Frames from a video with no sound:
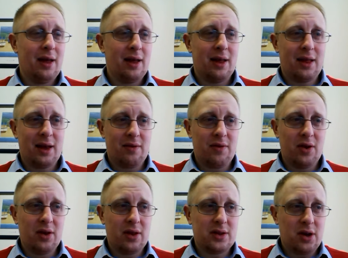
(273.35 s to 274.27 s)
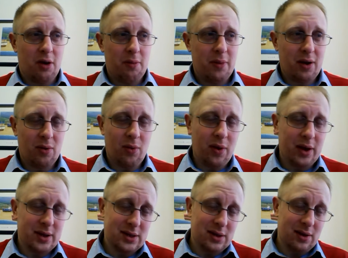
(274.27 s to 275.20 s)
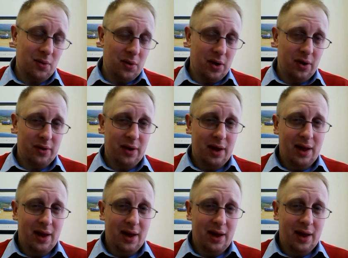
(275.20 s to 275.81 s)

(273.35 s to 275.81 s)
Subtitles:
You think of the other top middleweights in the world.